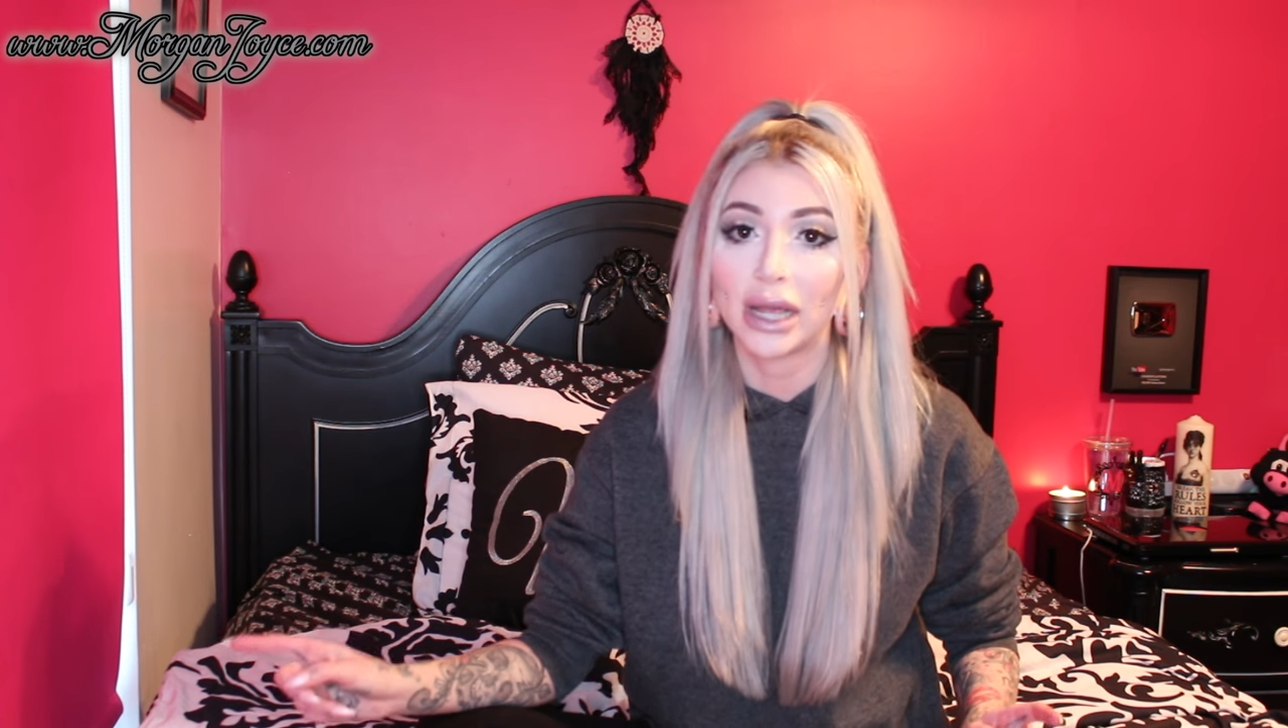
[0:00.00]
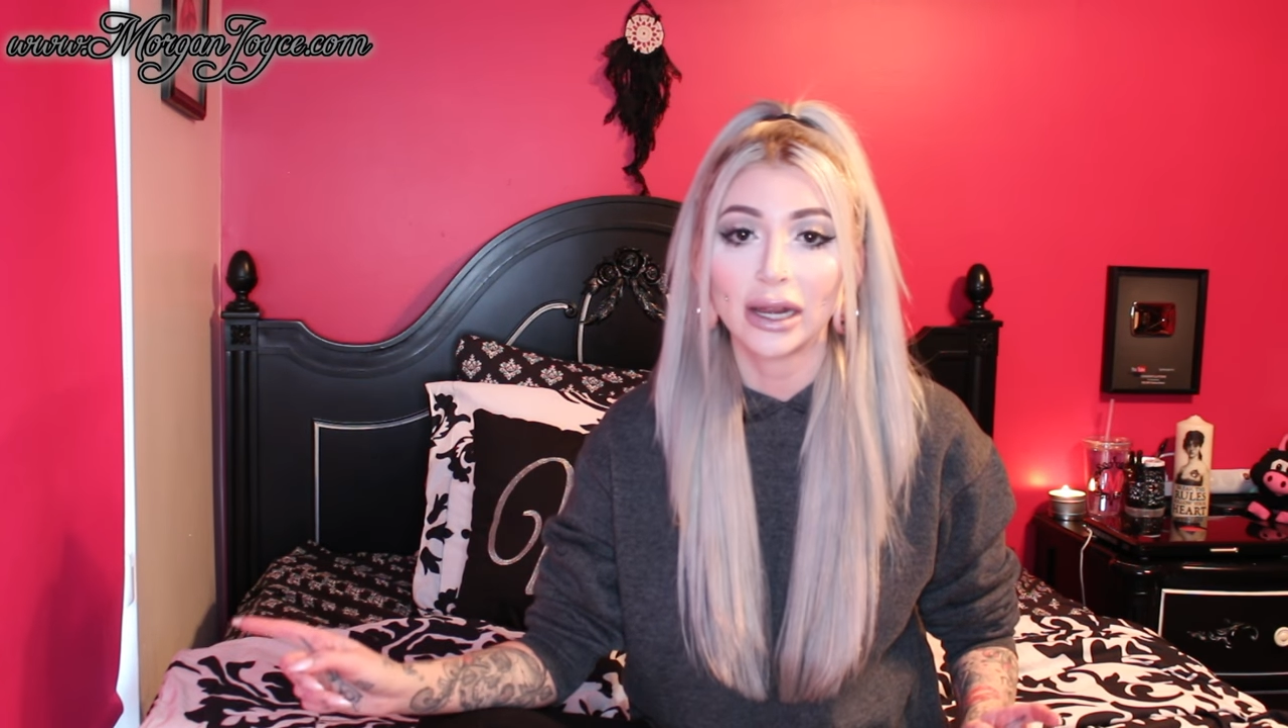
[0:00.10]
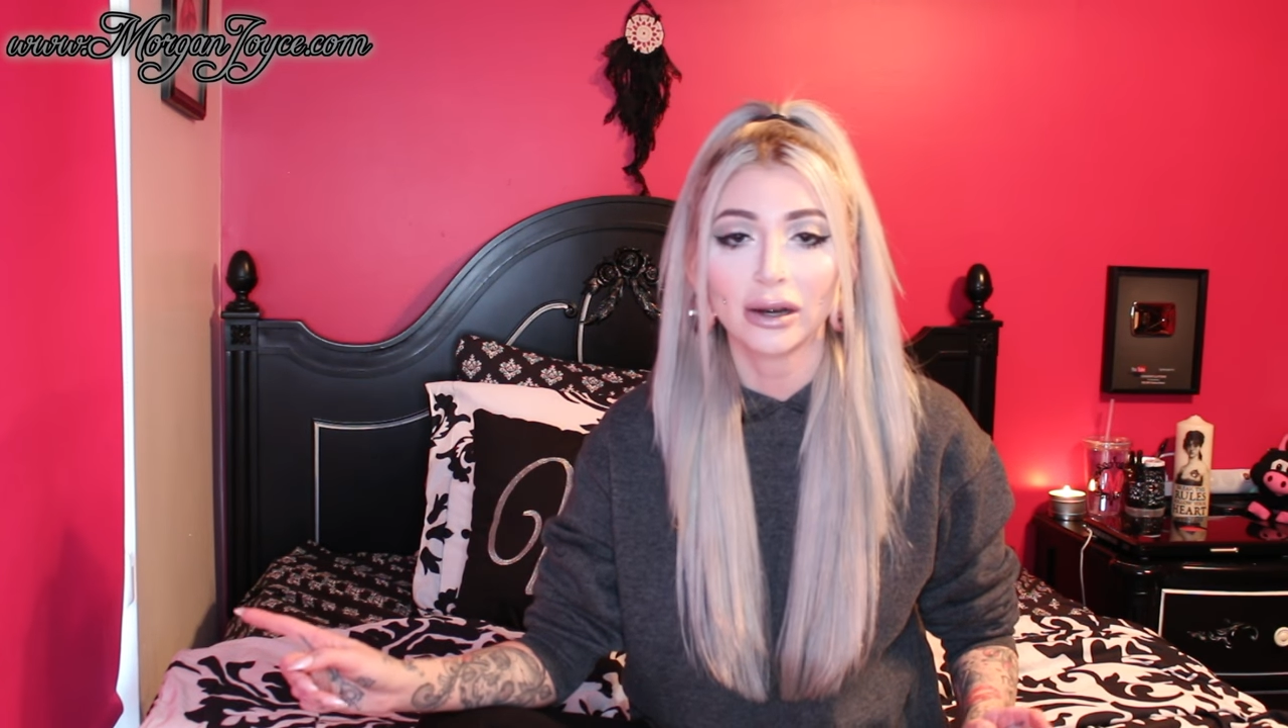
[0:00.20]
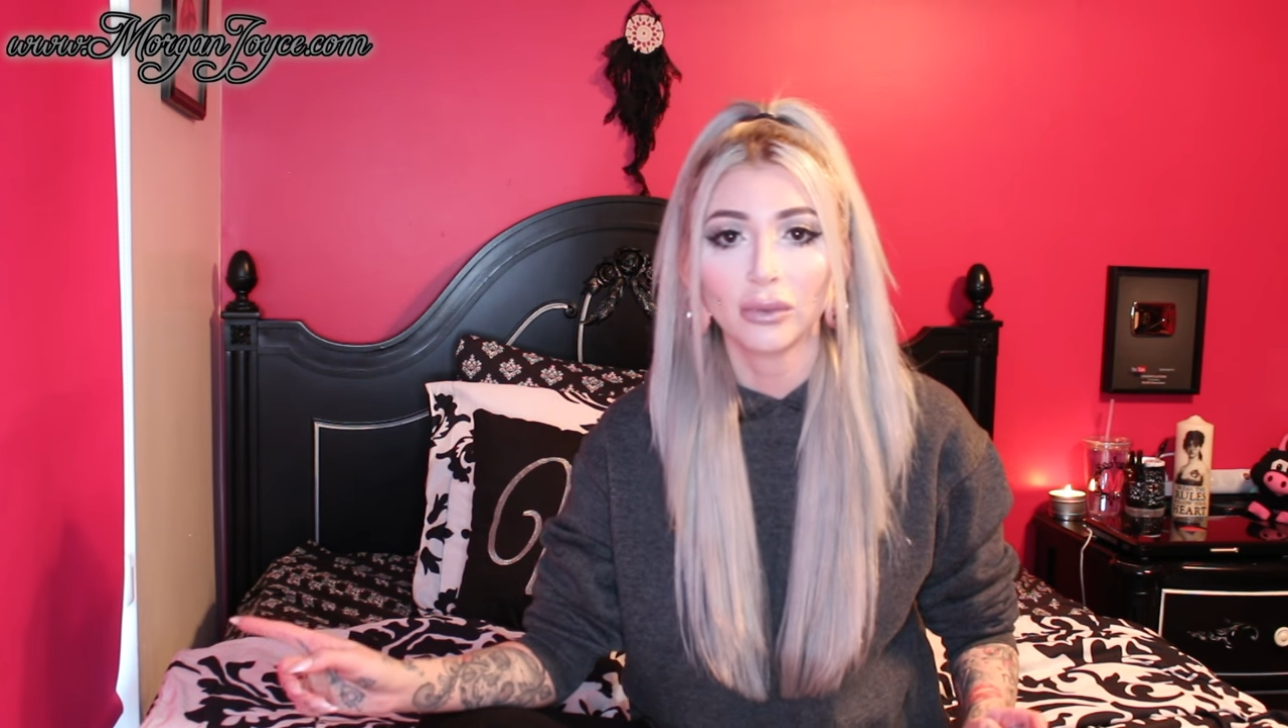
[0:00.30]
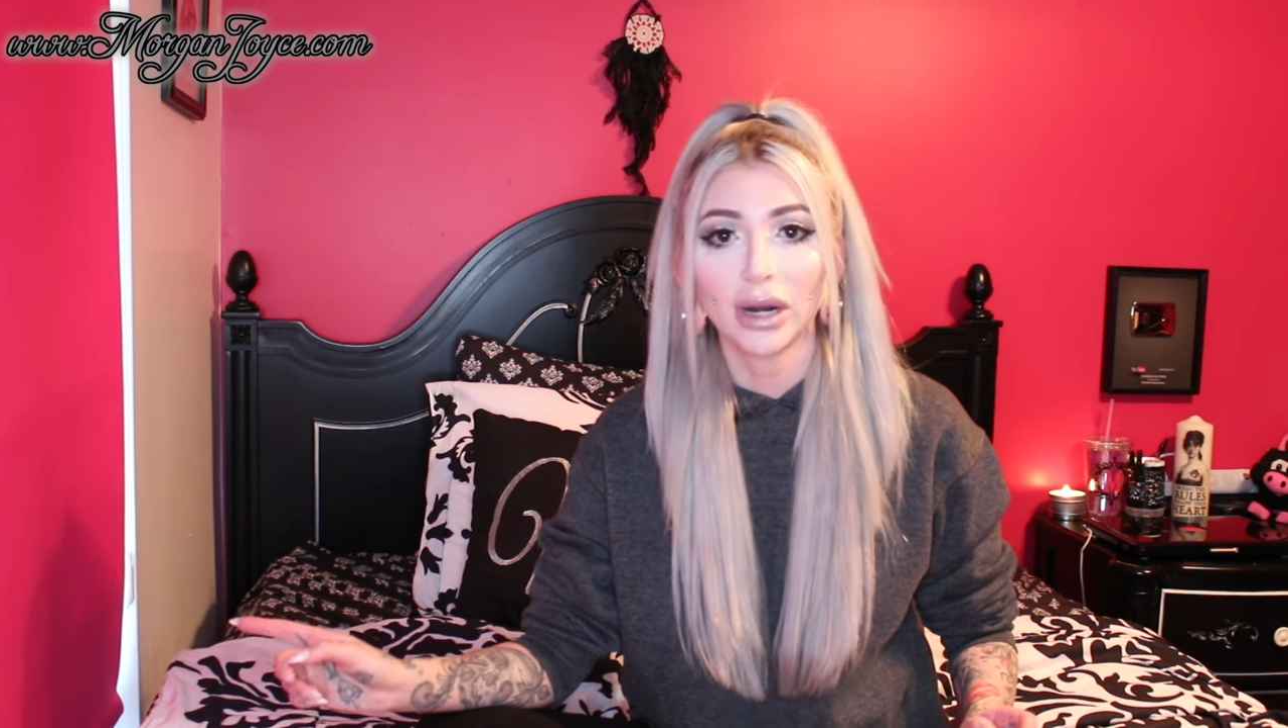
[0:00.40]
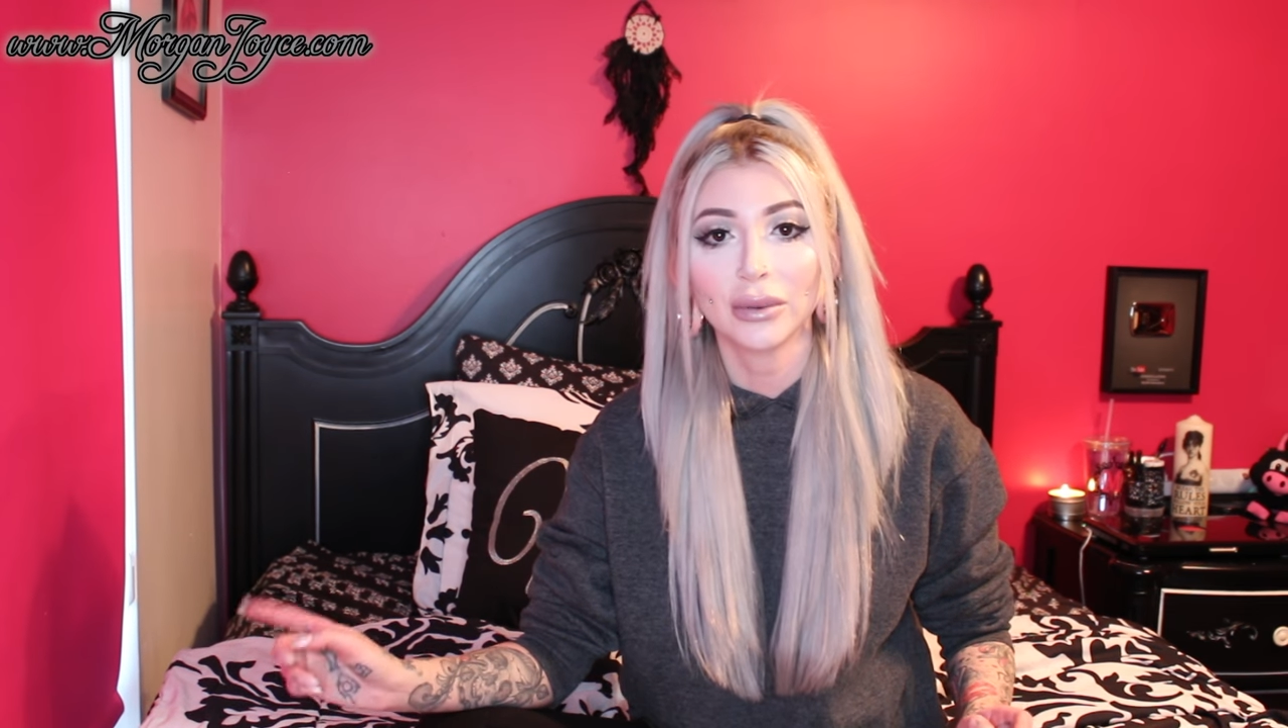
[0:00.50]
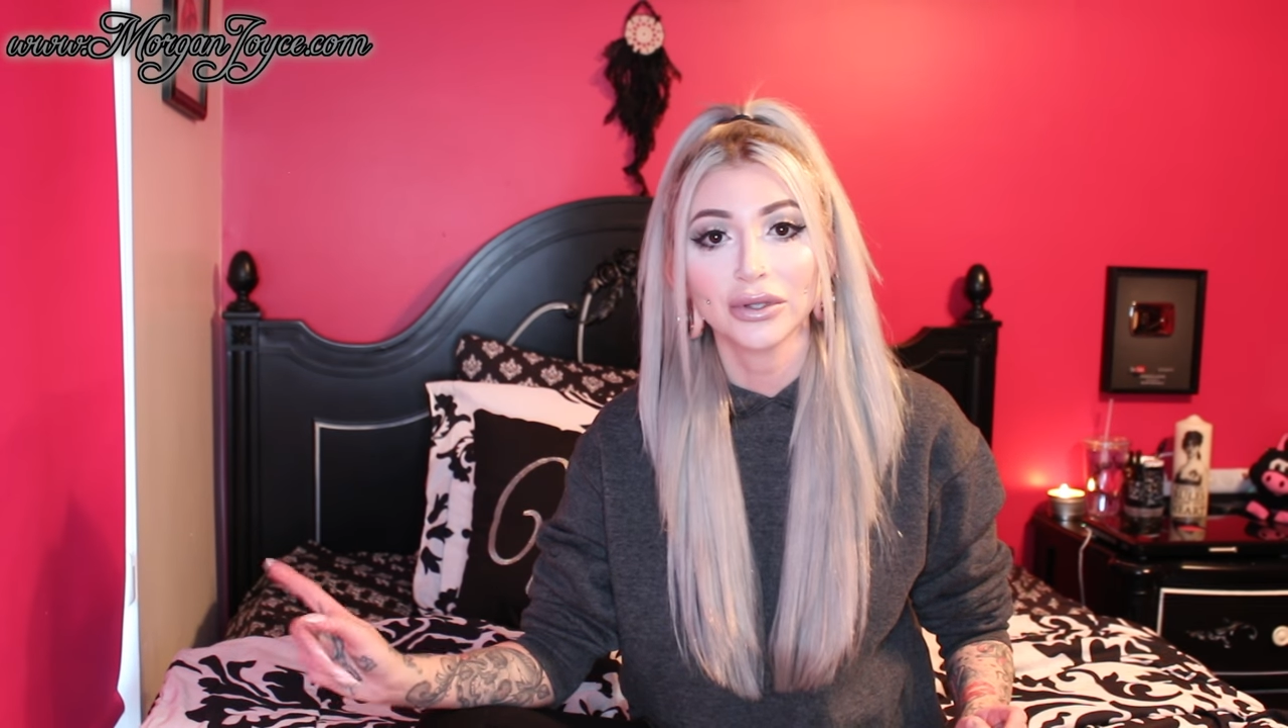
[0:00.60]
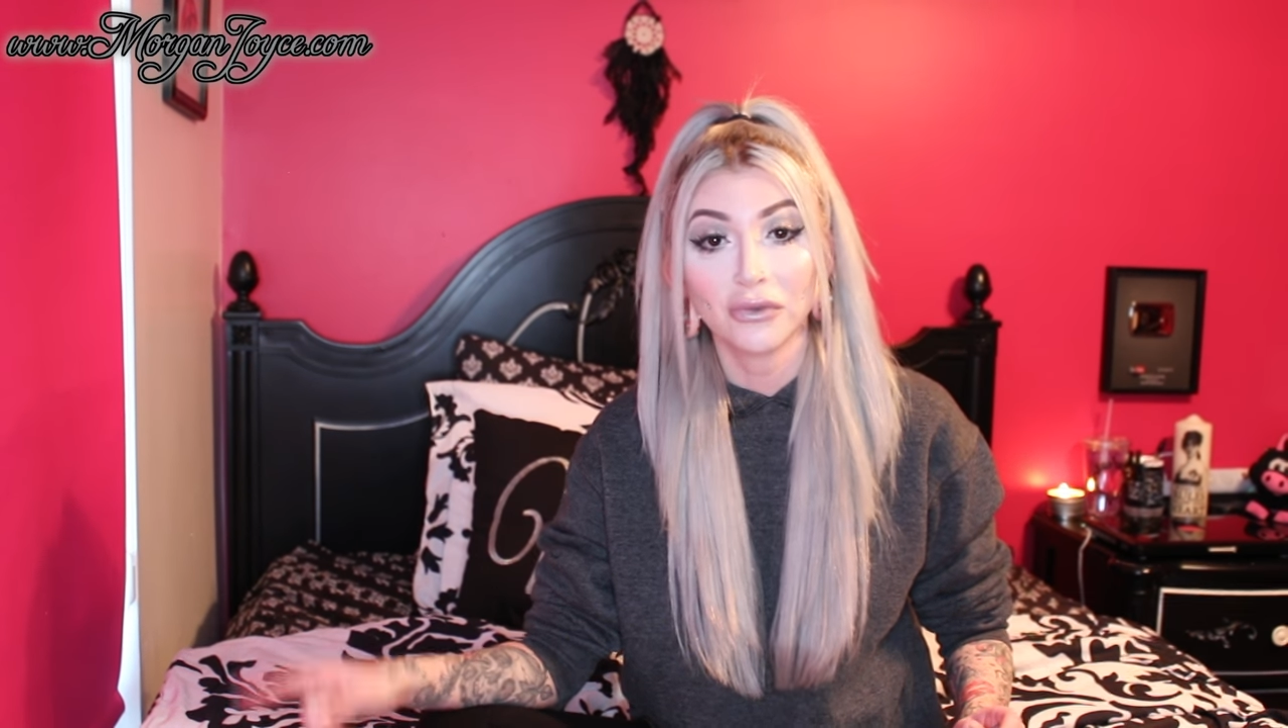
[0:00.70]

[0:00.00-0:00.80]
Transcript: hair when I was